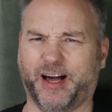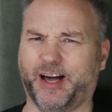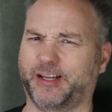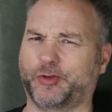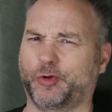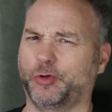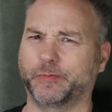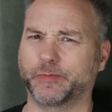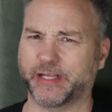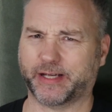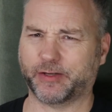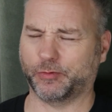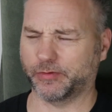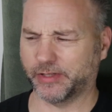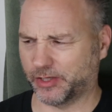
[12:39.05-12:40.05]
I call them
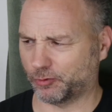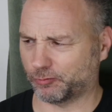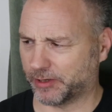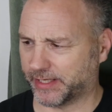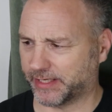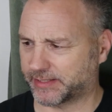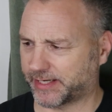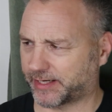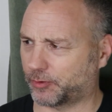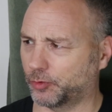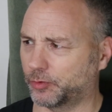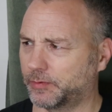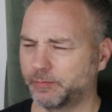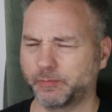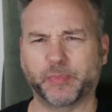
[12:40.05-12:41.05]
decal, they're not really a
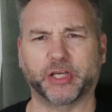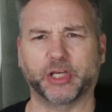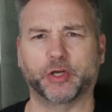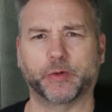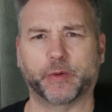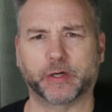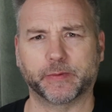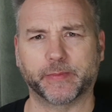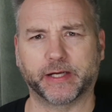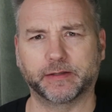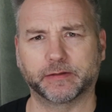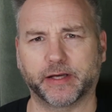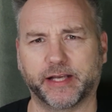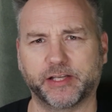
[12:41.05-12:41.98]
decal, but you know what I mean.